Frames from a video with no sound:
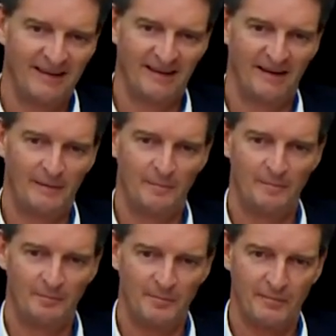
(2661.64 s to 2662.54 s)

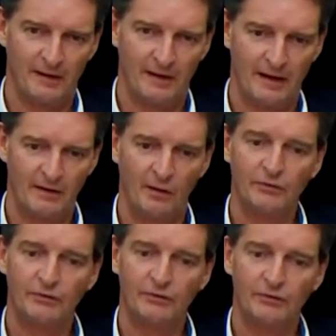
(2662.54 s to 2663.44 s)
And
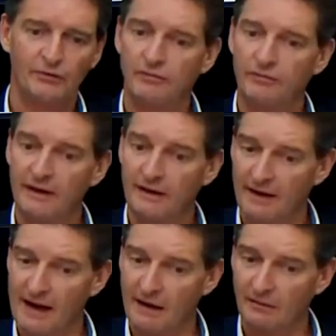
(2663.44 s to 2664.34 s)
also
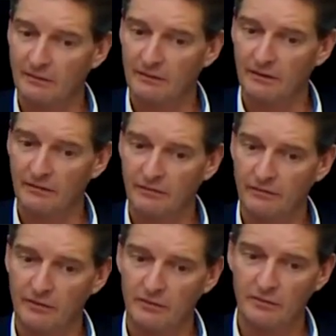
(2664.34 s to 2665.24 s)
figure out if
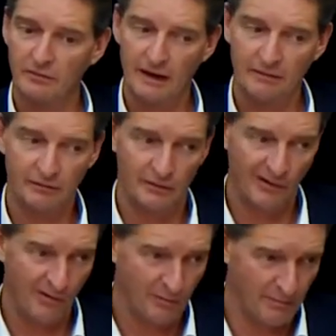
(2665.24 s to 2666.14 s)
you have the
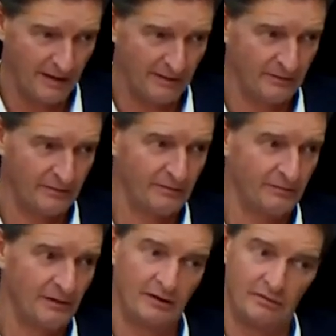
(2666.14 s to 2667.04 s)
wrong picks,
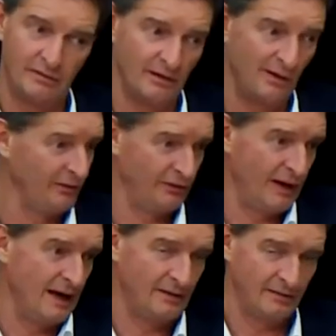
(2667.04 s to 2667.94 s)
which we
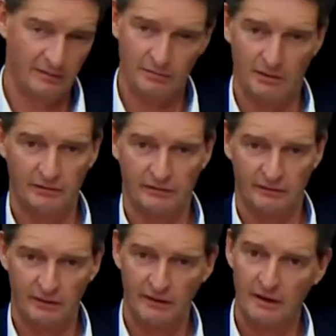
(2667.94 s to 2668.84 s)
also had in the
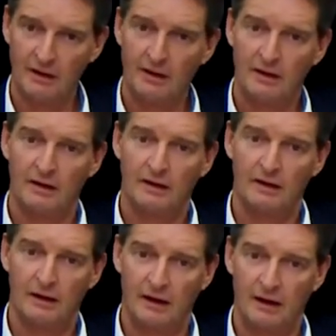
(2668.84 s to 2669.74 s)
past,
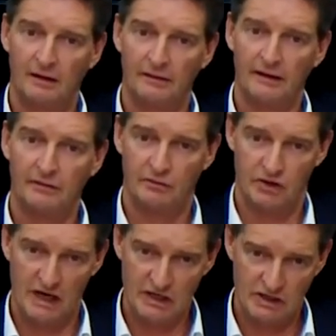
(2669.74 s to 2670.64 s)
then to
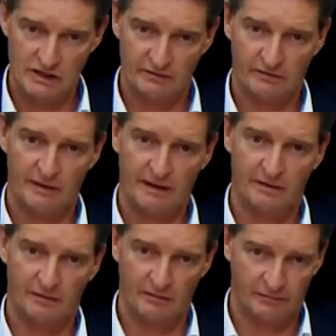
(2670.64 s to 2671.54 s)
change this
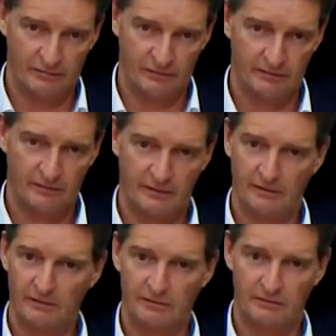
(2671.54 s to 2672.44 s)
quick enough. So we
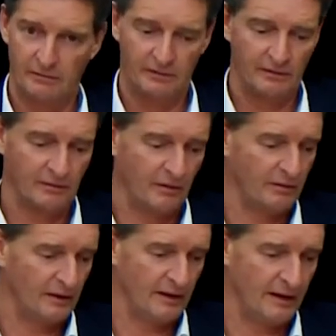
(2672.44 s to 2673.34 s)
not
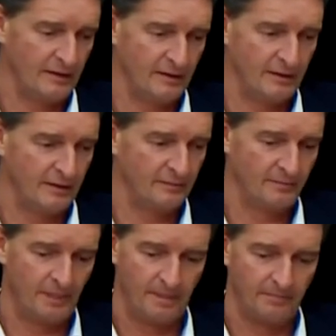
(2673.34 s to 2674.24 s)
only had
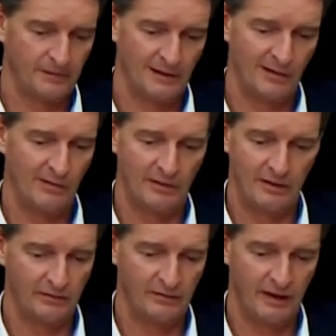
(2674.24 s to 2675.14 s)

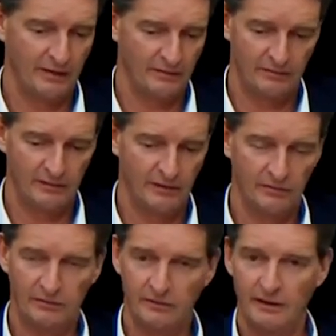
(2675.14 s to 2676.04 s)
glorious things, we
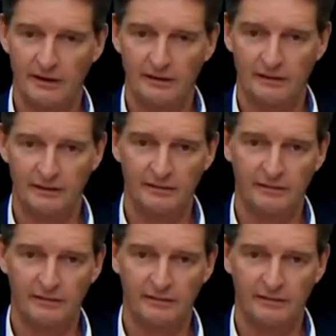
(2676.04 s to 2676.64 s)
also had